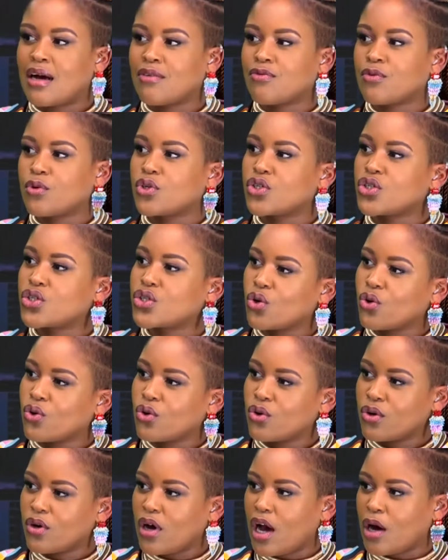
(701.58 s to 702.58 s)
or
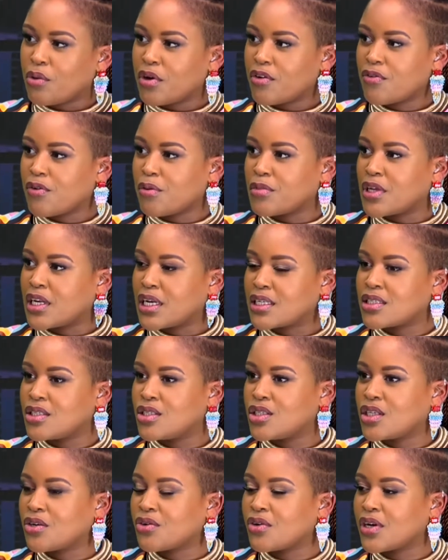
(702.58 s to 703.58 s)
so away from the next
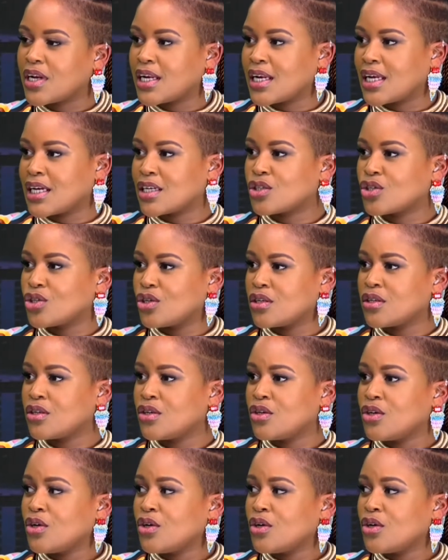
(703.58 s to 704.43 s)
general election.